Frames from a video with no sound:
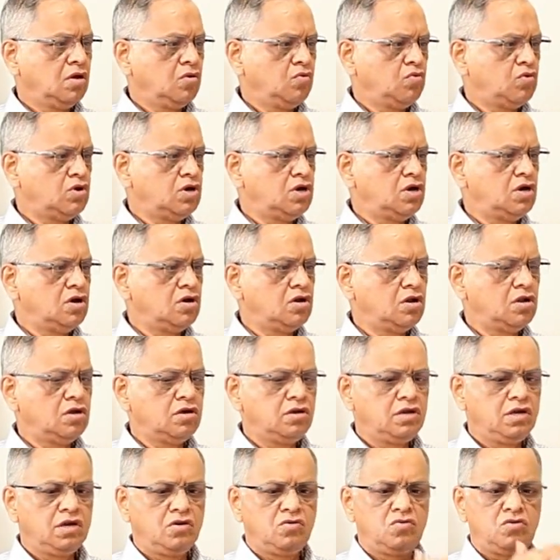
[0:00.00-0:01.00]

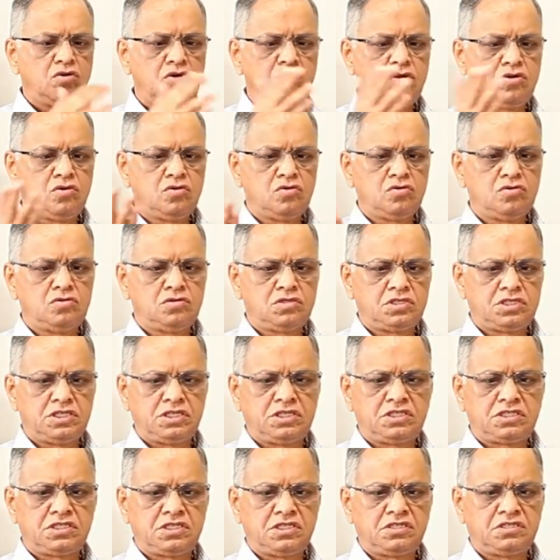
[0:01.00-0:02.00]
$1 equal to
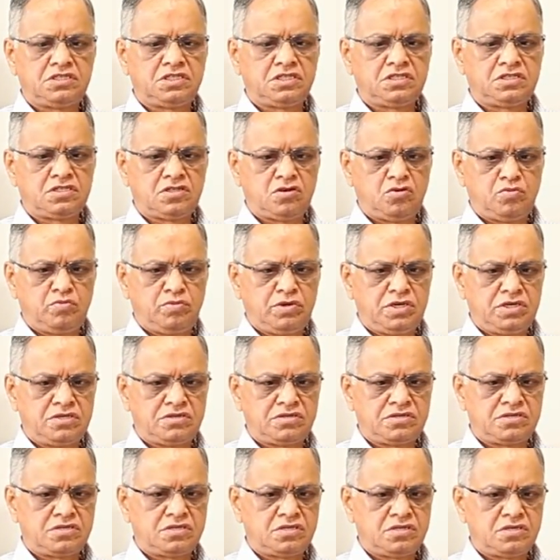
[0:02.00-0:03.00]
66
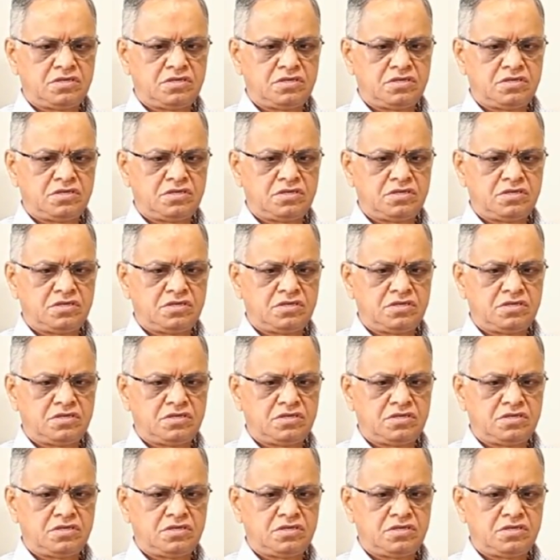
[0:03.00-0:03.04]
rupees.